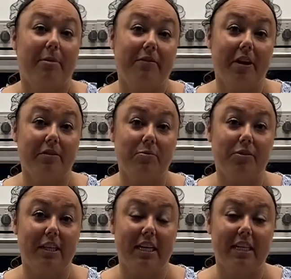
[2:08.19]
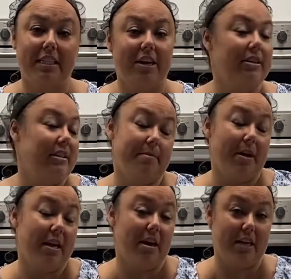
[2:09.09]
if you have some really nice carrots, they
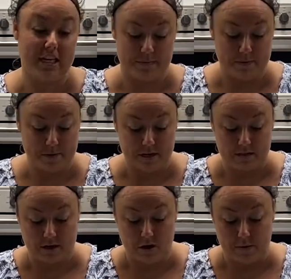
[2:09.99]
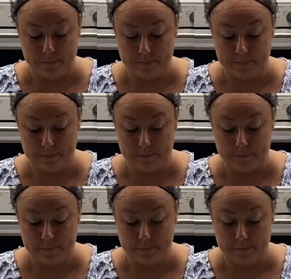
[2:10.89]
might not need to be peeled at all.